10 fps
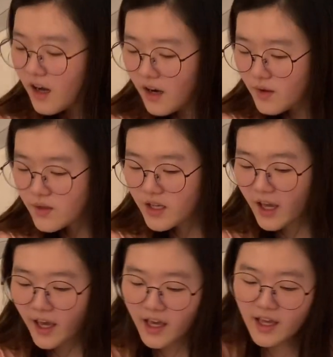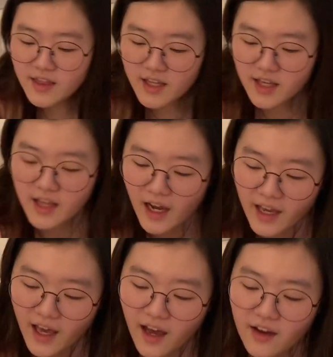Okay, and then I
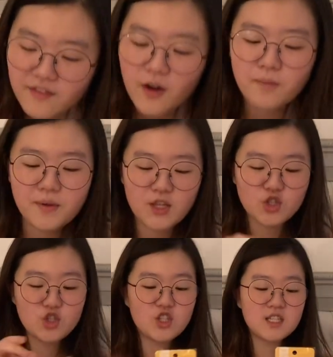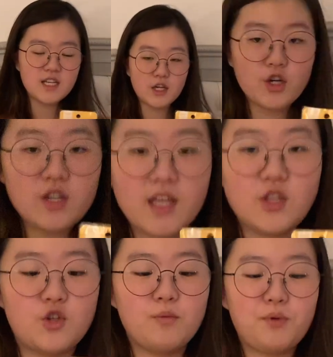have a APEACH sticker that
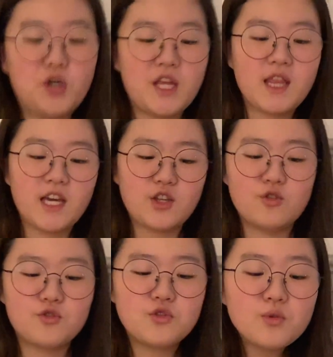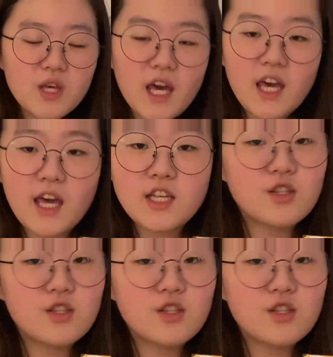you could put in like your suitcase,